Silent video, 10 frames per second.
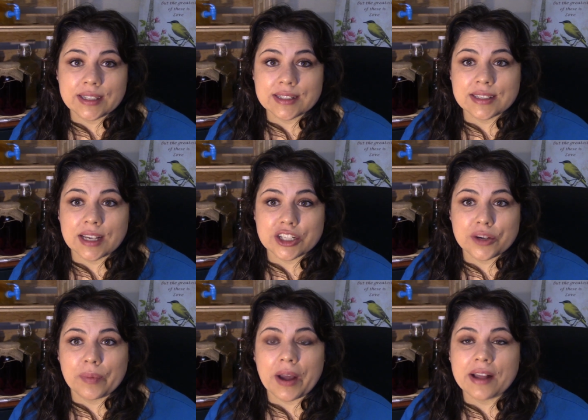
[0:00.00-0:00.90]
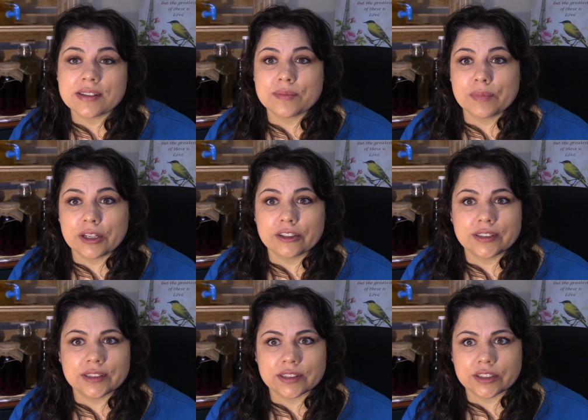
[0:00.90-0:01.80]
is such a buzz because it's